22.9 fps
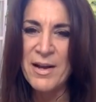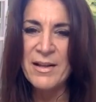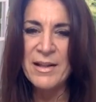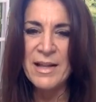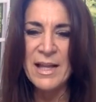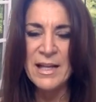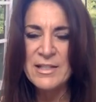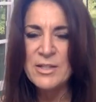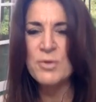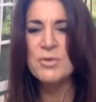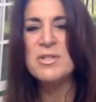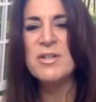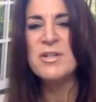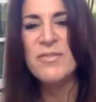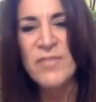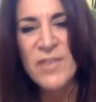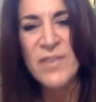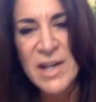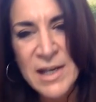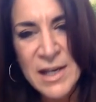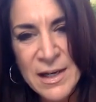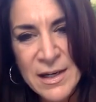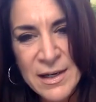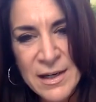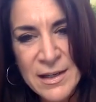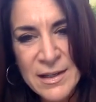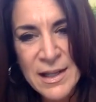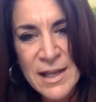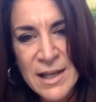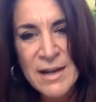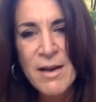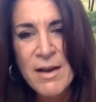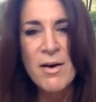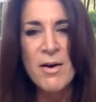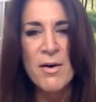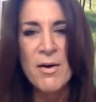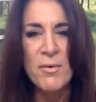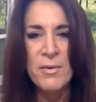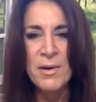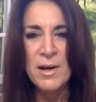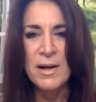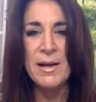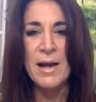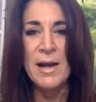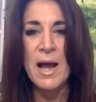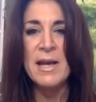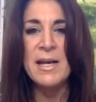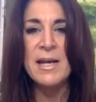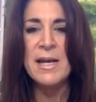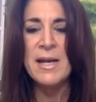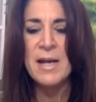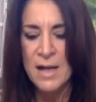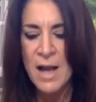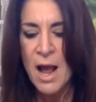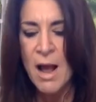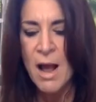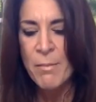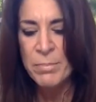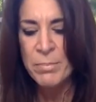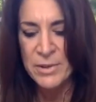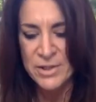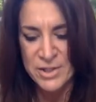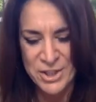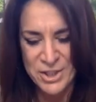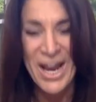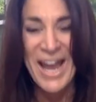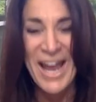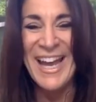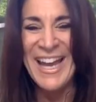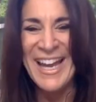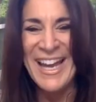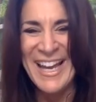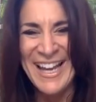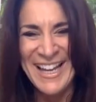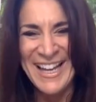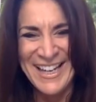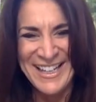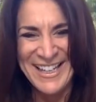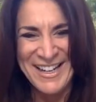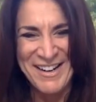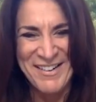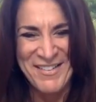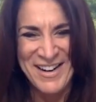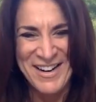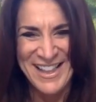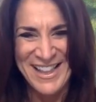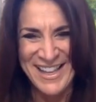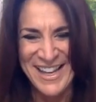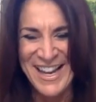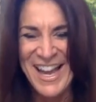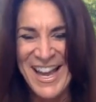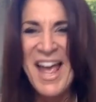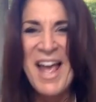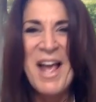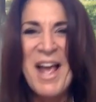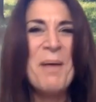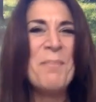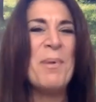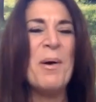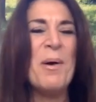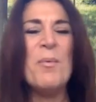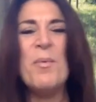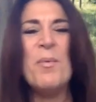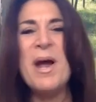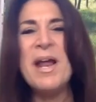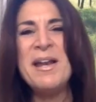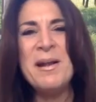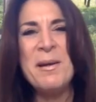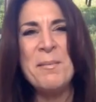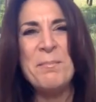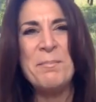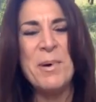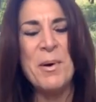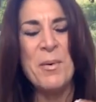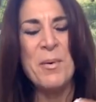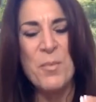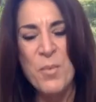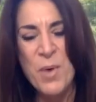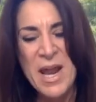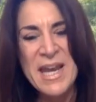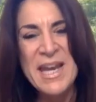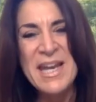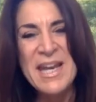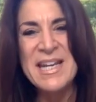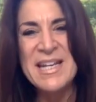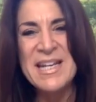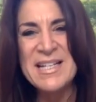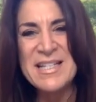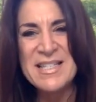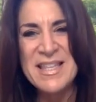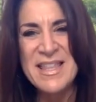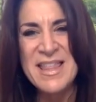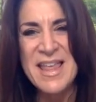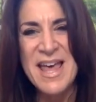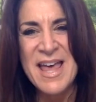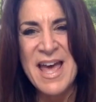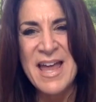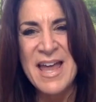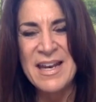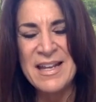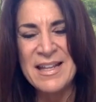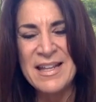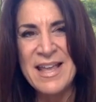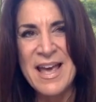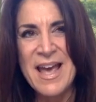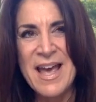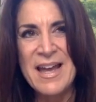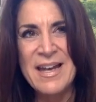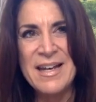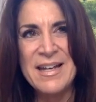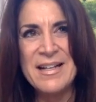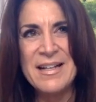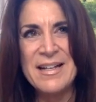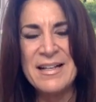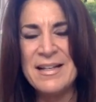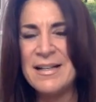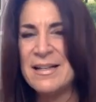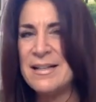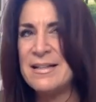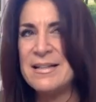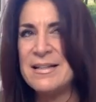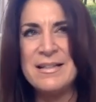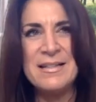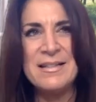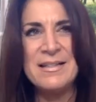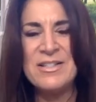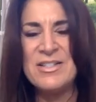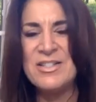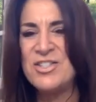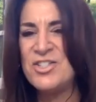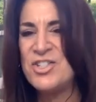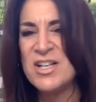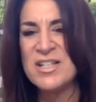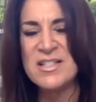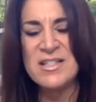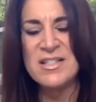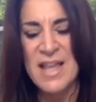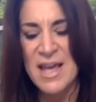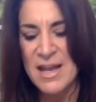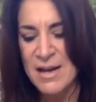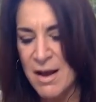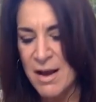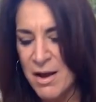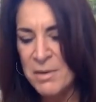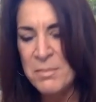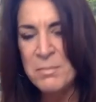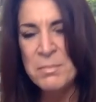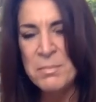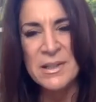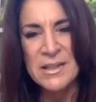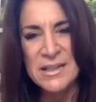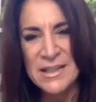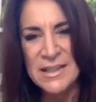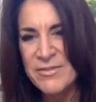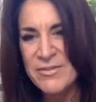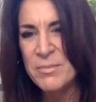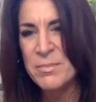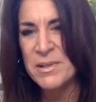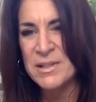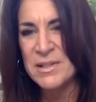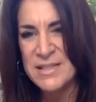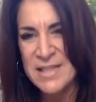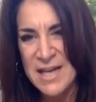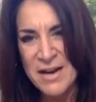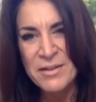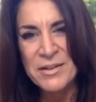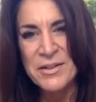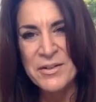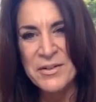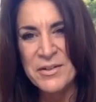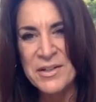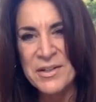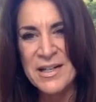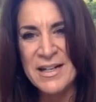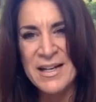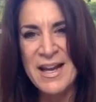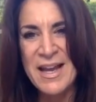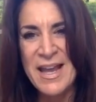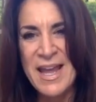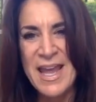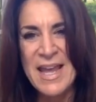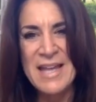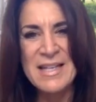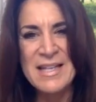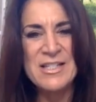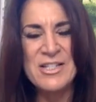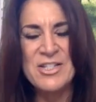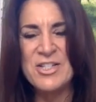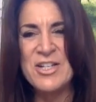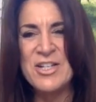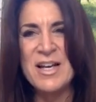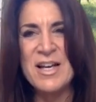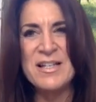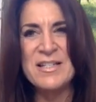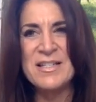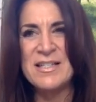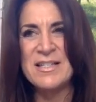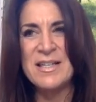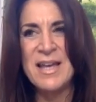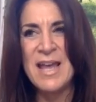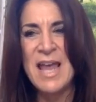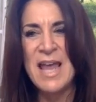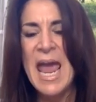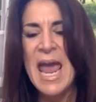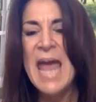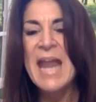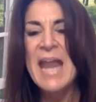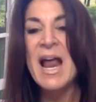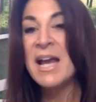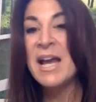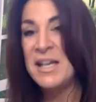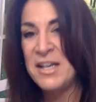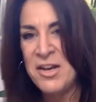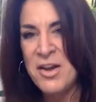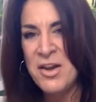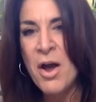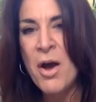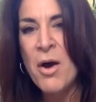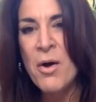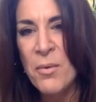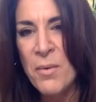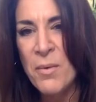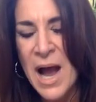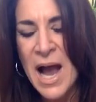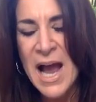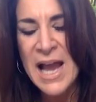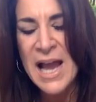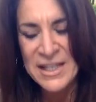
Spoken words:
like so defeated, like, I didn't accomplish, anything. But when it is that just that unbelievable download, it's just, and I know